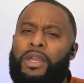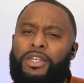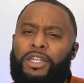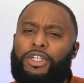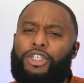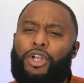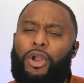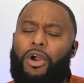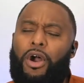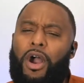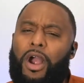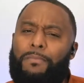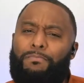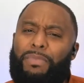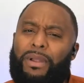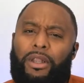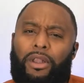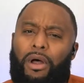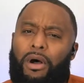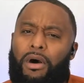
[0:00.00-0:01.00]
Does your
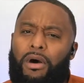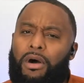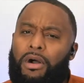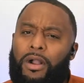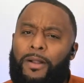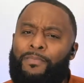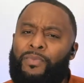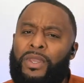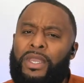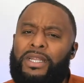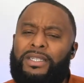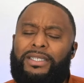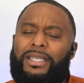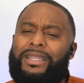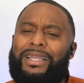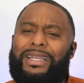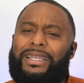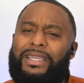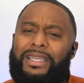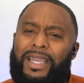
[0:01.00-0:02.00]
heart belong
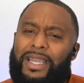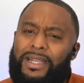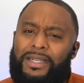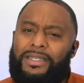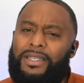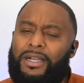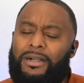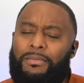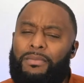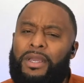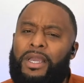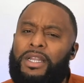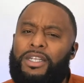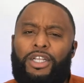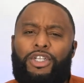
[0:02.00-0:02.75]
to the kingdom?